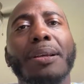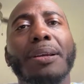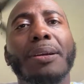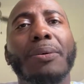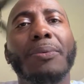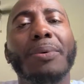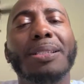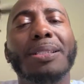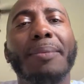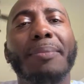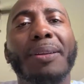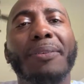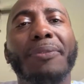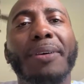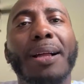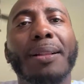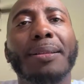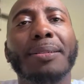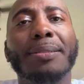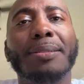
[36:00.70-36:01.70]
with some of the
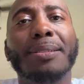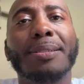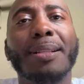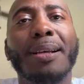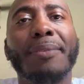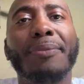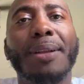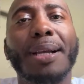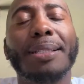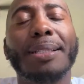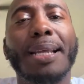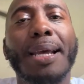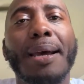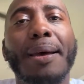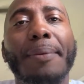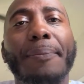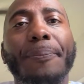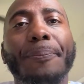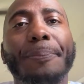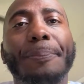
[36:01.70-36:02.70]
fellas and stuff like
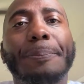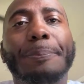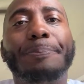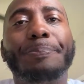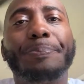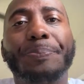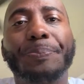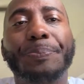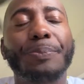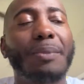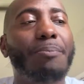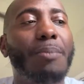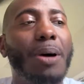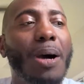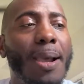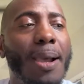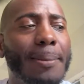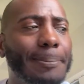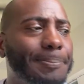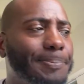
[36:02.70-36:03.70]
that.
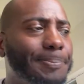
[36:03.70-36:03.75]
But